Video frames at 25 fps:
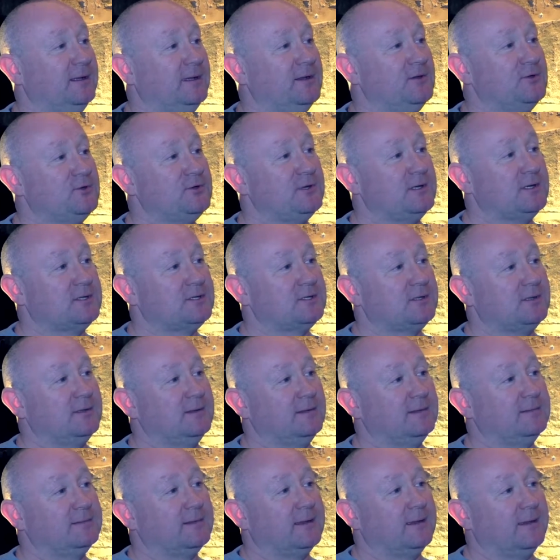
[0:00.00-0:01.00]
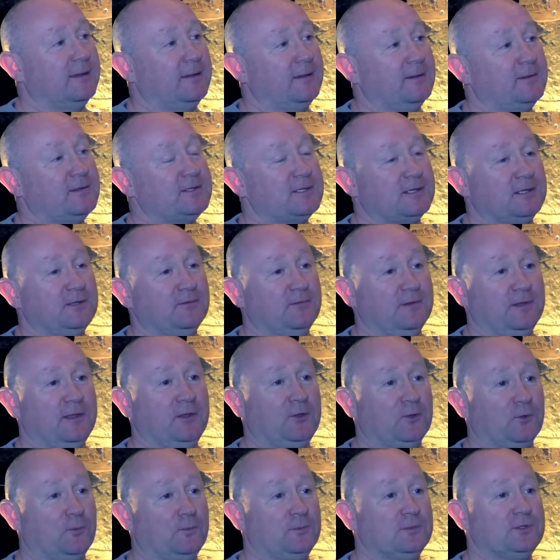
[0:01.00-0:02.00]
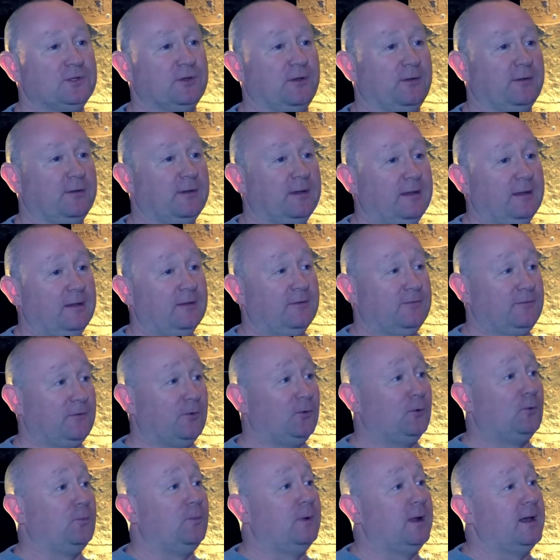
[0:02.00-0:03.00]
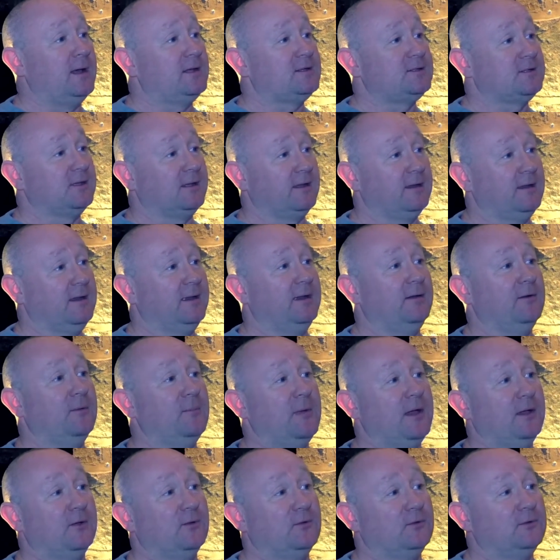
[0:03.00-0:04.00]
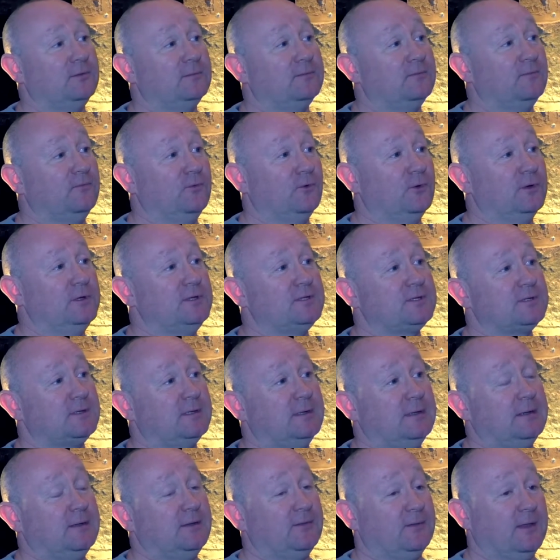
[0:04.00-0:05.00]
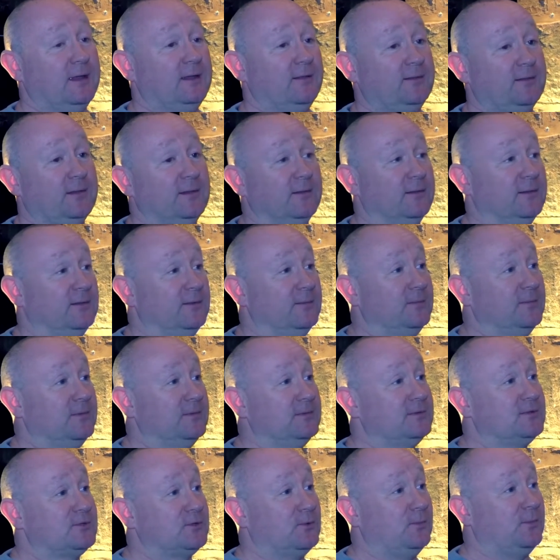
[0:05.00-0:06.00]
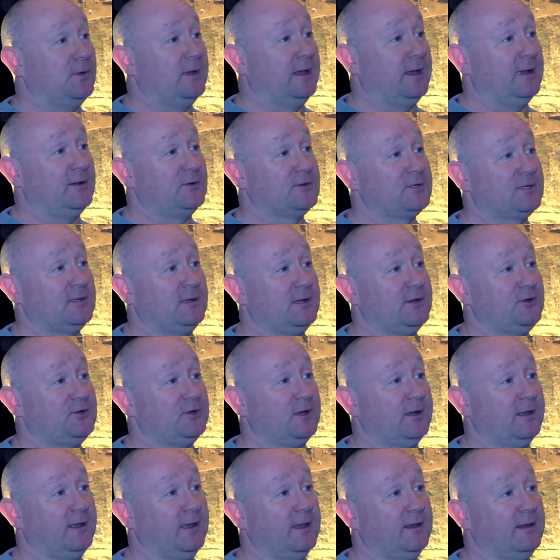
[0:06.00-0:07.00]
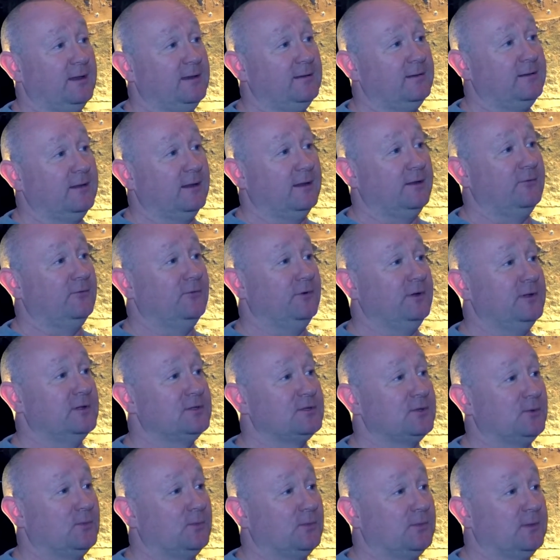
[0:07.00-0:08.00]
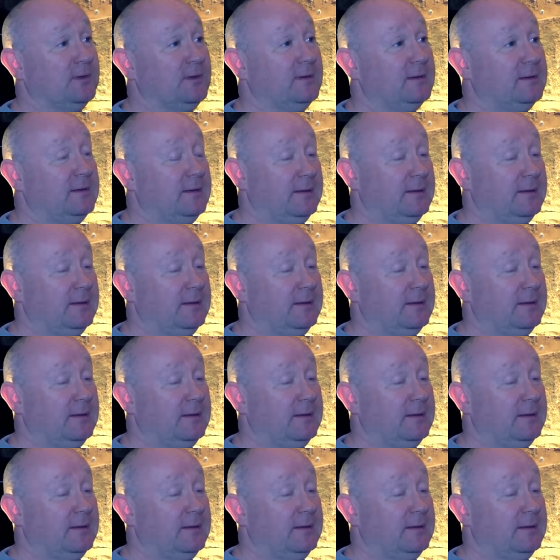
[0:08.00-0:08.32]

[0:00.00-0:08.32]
interesting. TV comes on full blast, they can hear a male voice. They think that there's somebody outside trying to get in, delivery or something,